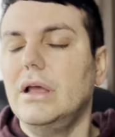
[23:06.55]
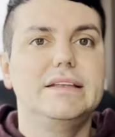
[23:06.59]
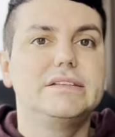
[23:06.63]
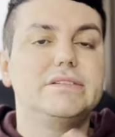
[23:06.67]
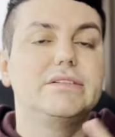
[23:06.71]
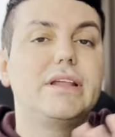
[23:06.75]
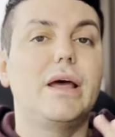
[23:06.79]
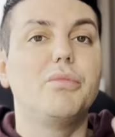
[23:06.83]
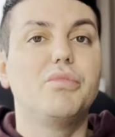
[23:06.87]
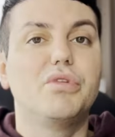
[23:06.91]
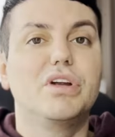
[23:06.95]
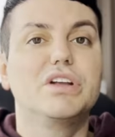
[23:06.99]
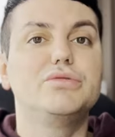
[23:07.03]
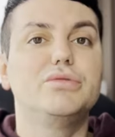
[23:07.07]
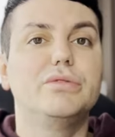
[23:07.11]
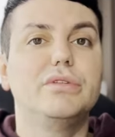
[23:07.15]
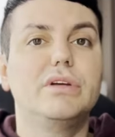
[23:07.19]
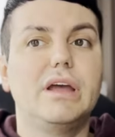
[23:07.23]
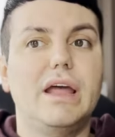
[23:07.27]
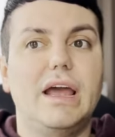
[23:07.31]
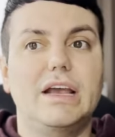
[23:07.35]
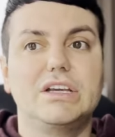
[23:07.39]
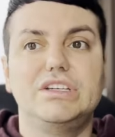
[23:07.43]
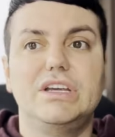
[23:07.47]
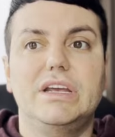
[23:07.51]
So that bridge
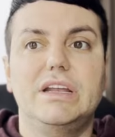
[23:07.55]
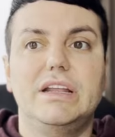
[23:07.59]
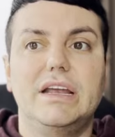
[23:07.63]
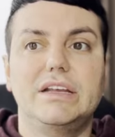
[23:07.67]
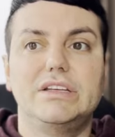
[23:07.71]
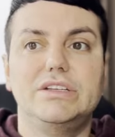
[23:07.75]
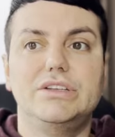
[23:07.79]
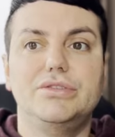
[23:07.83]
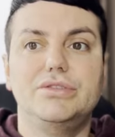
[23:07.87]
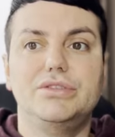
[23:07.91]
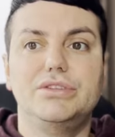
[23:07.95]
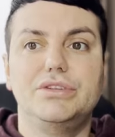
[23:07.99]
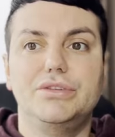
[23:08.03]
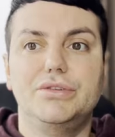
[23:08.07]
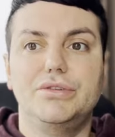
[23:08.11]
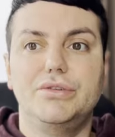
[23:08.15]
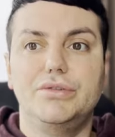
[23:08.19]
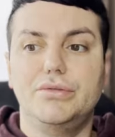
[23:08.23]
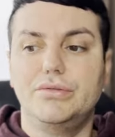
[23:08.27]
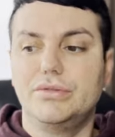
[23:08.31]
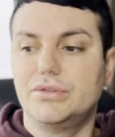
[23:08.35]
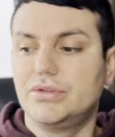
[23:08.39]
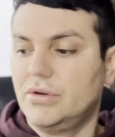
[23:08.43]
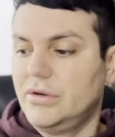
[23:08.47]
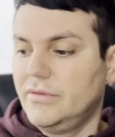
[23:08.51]
will actually connect you
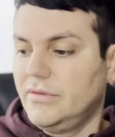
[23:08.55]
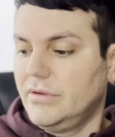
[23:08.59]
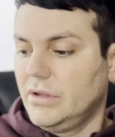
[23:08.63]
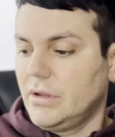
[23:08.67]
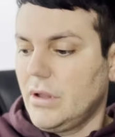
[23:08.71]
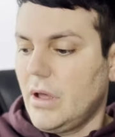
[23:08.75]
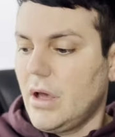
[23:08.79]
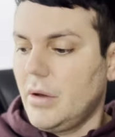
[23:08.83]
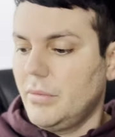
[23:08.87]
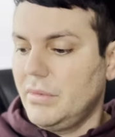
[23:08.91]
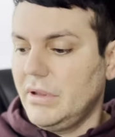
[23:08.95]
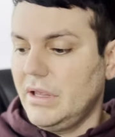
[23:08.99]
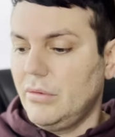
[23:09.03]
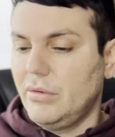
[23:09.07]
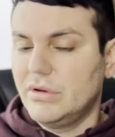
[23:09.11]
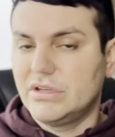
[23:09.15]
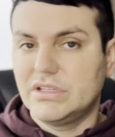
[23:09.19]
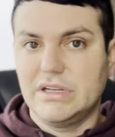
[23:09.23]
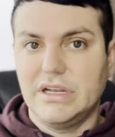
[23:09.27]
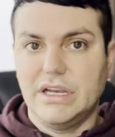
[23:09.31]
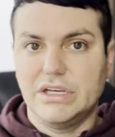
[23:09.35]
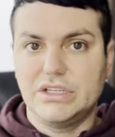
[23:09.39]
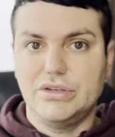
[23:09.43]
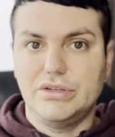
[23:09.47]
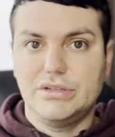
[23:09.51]
to sort of a lobby,
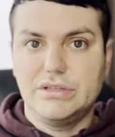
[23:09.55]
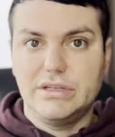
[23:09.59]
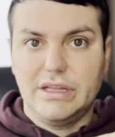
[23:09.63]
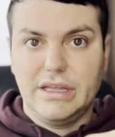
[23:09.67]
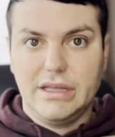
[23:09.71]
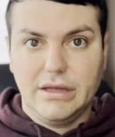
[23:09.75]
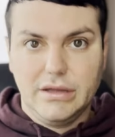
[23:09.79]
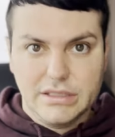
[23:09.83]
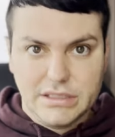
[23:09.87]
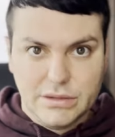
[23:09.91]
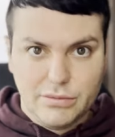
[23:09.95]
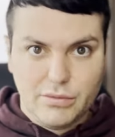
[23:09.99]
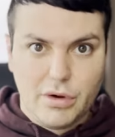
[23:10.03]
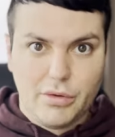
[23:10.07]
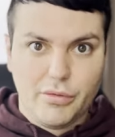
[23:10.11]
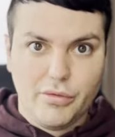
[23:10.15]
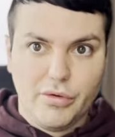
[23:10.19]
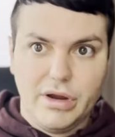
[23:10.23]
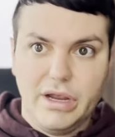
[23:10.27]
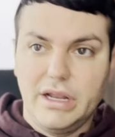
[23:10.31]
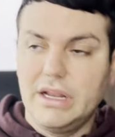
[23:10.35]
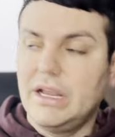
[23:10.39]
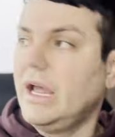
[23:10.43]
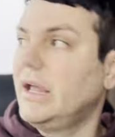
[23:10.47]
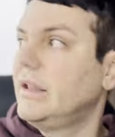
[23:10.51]
which connects you to the Hilton where
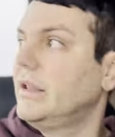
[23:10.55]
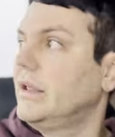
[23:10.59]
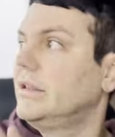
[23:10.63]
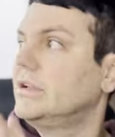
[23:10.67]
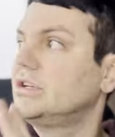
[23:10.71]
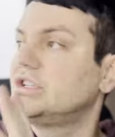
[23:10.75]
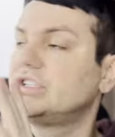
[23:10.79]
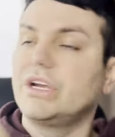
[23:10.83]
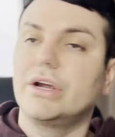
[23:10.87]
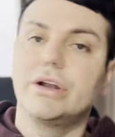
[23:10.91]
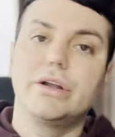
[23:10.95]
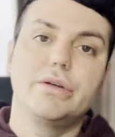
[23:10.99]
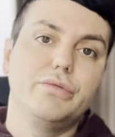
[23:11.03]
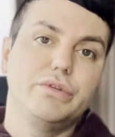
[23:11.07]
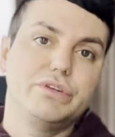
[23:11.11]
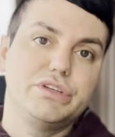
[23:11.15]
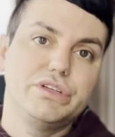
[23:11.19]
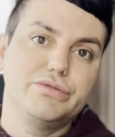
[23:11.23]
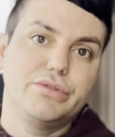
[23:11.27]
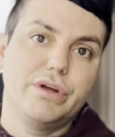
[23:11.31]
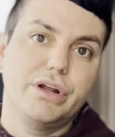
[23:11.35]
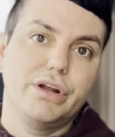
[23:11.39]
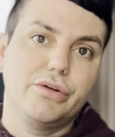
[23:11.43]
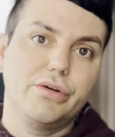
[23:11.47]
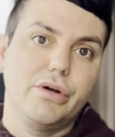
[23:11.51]
we're in, and then the Sheraton, which
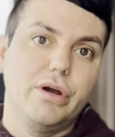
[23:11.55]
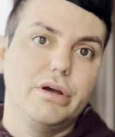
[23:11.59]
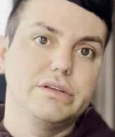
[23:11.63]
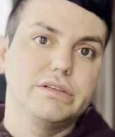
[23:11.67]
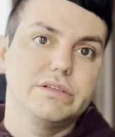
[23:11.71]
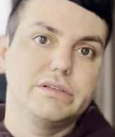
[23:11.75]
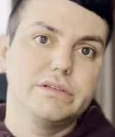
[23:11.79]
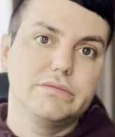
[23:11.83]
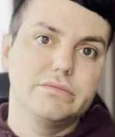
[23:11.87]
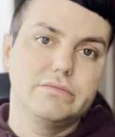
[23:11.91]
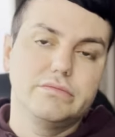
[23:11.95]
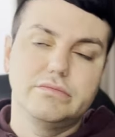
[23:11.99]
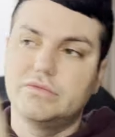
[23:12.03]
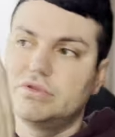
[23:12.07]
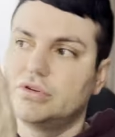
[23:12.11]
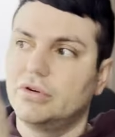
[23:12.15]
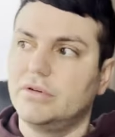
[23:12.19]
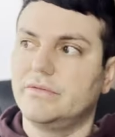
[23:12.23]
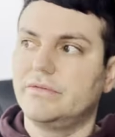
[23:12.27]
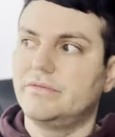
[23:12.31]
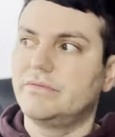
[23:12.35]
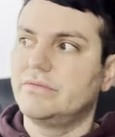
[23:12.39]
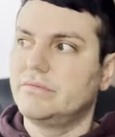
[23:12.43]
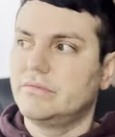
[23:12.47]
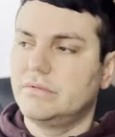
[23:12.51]
is right across,
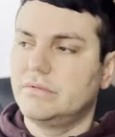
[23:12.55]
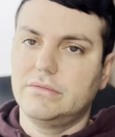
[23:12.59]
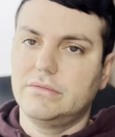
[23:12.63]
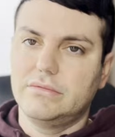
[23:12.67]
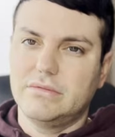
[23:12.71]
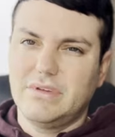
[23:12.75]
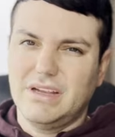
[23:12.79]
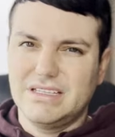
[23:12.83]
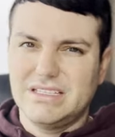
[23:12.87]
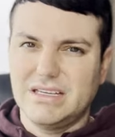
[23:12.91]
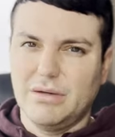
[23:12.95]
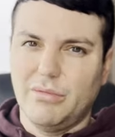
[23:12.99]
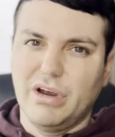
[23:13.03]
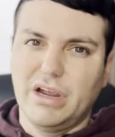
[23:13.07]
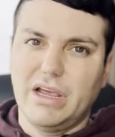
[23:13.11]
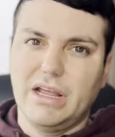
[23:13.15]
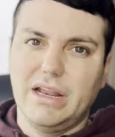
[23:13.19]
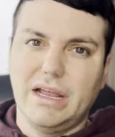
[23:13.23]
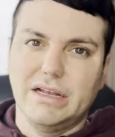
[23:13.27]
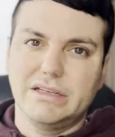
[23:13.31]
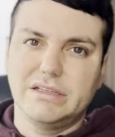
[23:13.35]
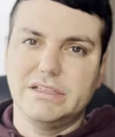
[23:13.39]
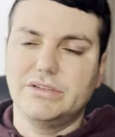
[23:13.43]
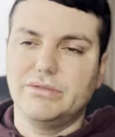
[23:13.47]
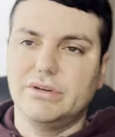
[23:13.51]
sort of somewhat
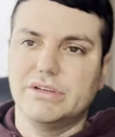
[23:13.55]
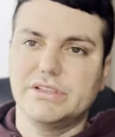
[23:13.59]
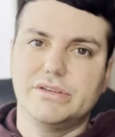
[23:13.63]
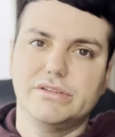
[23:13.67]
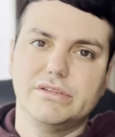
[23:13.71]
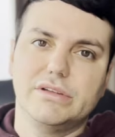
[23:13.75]
connected to us.